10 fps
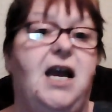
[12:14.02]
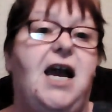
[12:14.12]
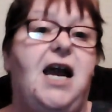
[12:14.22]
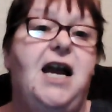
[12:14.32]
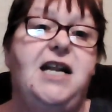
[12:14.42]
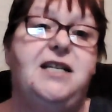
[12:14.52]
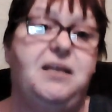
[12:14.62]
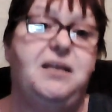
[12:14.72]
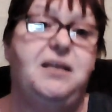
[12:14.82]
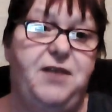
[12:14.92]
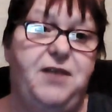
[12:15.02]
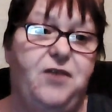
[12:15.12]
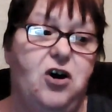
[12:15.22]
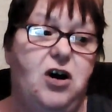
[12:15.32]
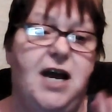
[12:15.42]
Any tips I've
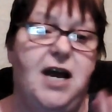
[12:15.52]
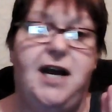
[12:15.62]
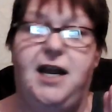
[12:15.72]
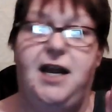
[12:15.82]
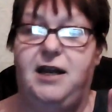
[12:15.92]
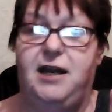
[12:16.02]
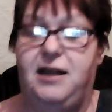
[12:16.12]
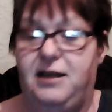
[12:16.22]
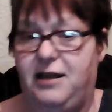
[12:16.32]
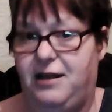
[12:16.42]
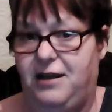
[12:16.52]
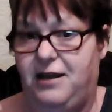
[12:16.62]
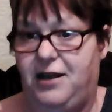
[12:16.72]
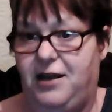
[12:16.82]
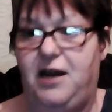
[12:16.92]
got, any,
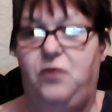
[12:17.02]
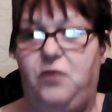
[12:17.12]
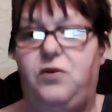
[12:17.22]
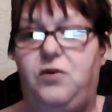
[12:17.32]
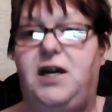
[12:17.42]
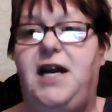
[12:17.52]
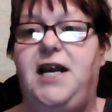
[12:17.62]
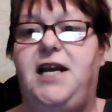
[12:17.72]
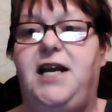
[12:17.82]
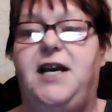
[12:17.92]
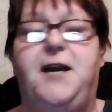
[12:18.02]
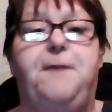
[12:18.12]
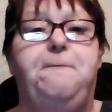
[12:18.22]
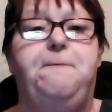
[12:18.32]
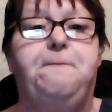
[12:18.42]
you know,
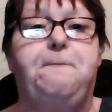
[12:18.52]
any